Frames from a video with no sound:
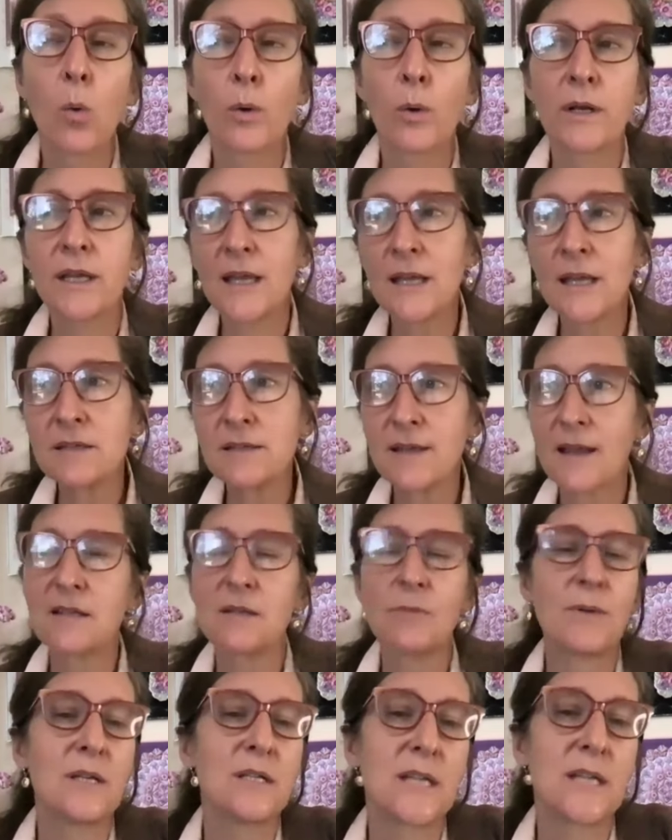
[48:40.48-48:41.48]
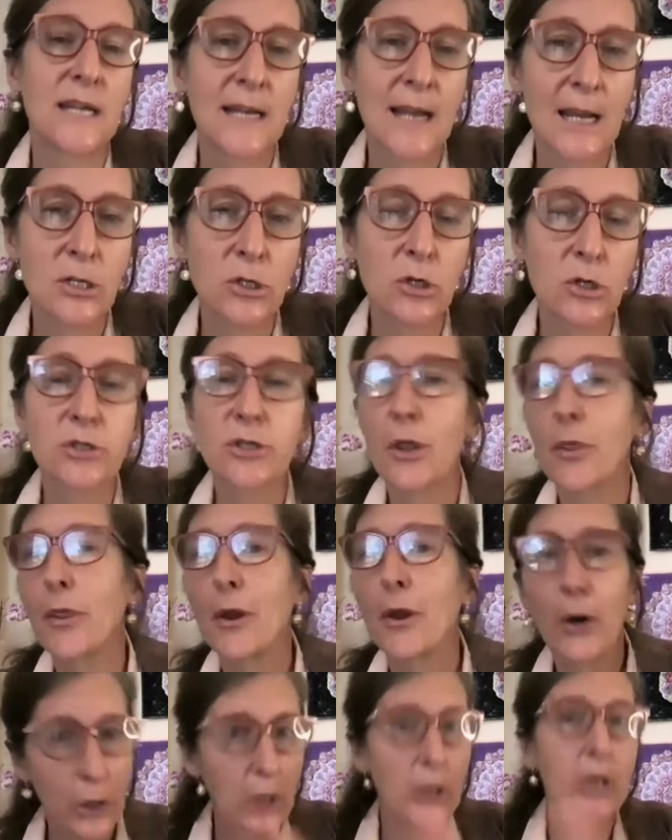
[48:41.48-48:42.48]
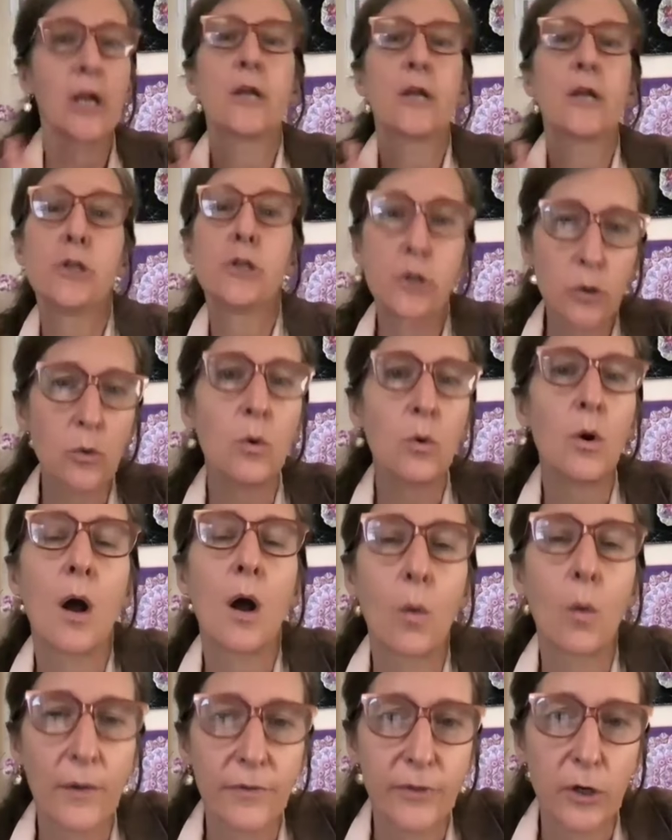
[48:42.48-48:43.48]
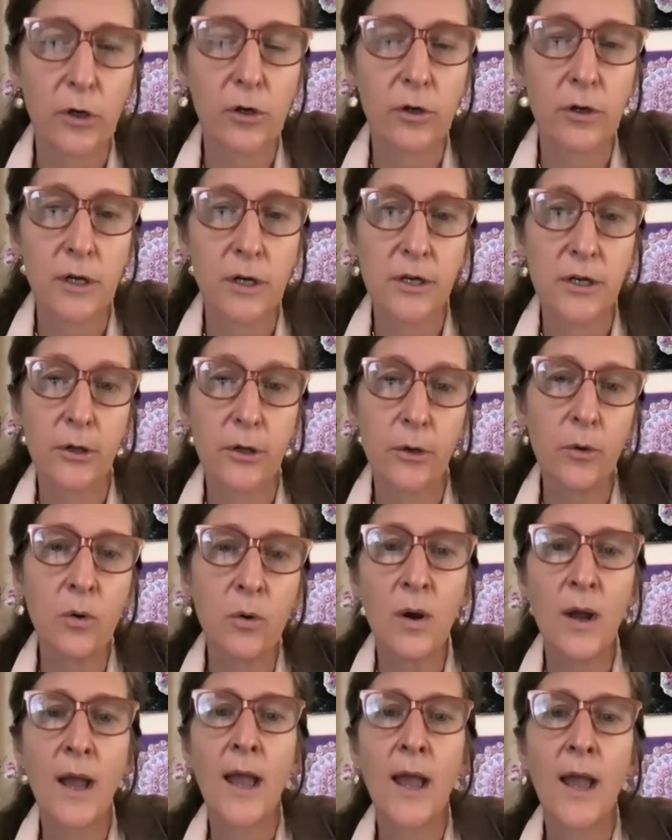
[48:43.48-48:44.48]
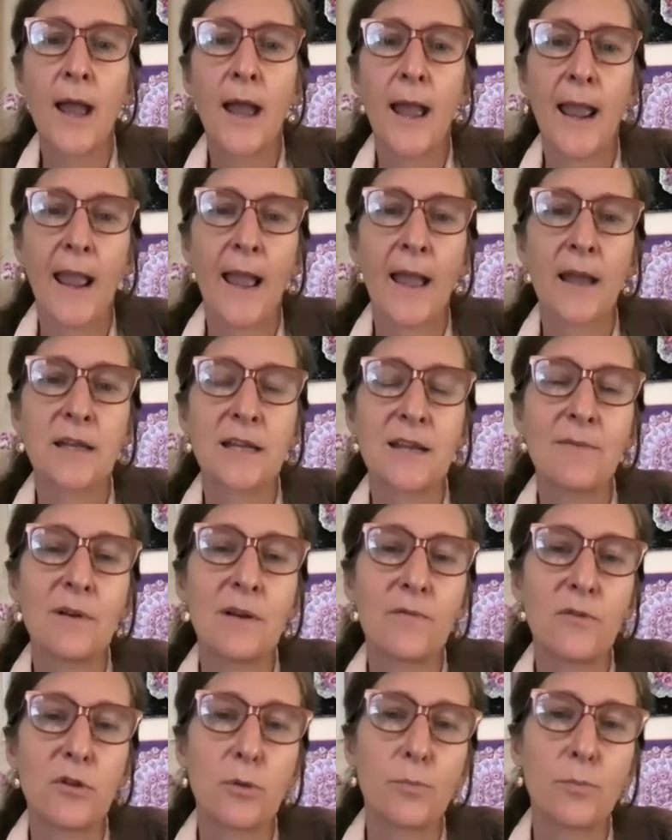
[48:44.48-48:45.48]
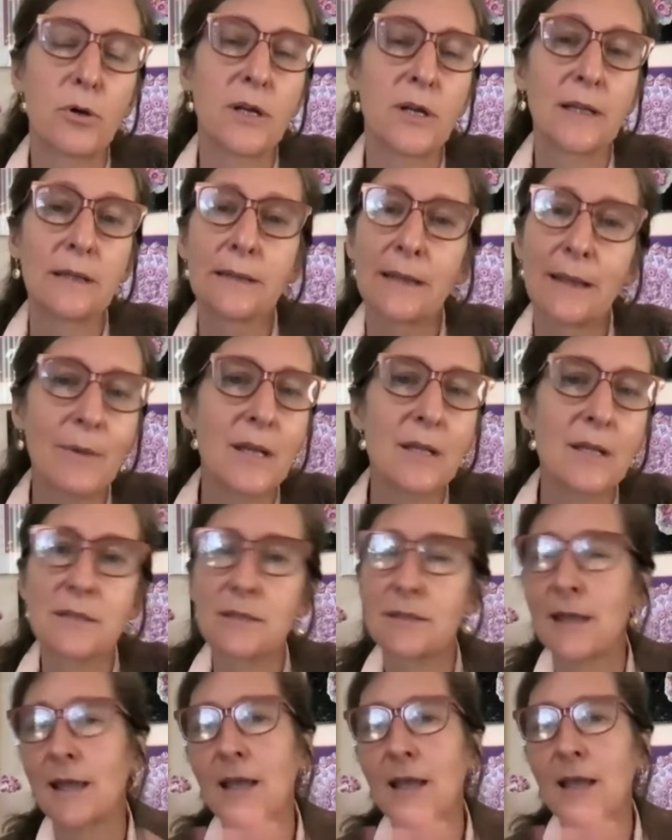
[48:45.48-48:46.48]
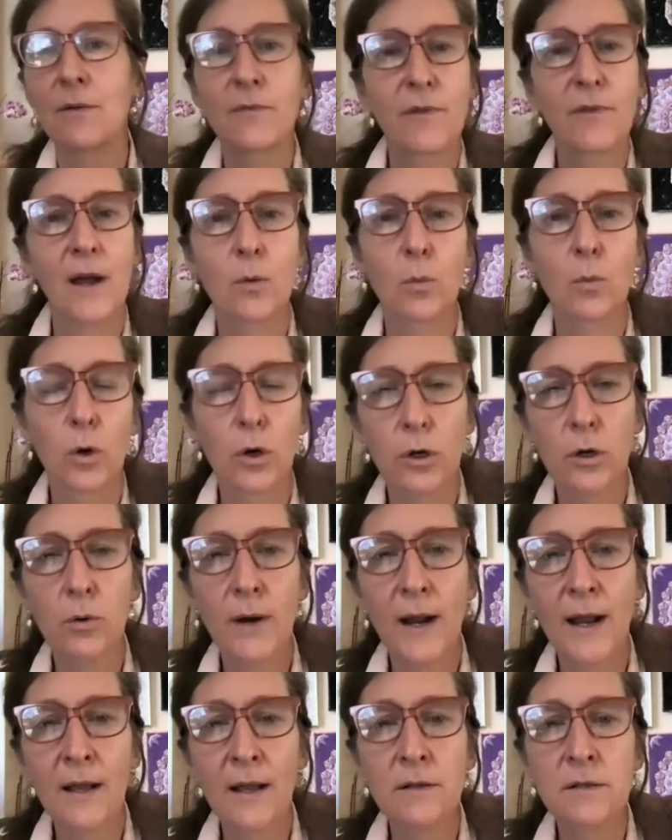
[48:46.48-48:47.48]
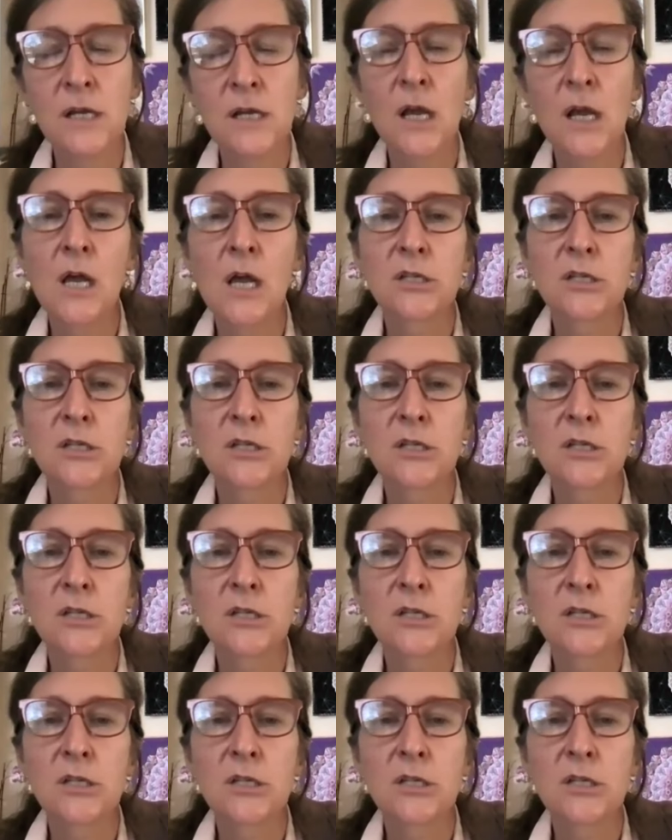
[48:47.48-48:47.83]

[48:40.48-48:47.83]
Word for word: When kids get to be teenagers, they're going to do what they're going to do. And even if you put in limits, they can find workarounds.